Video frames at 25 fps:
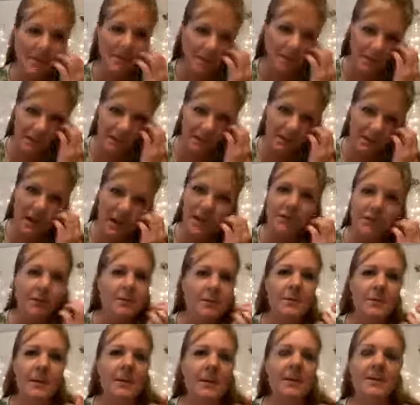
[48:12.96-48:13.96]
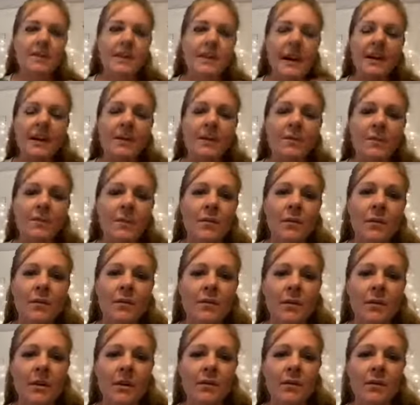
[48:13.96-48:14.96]
government, I don't remember
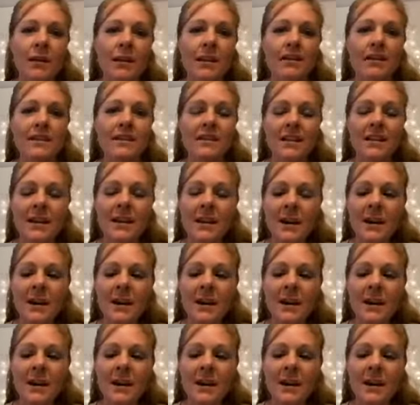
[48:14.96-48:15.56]
what it was,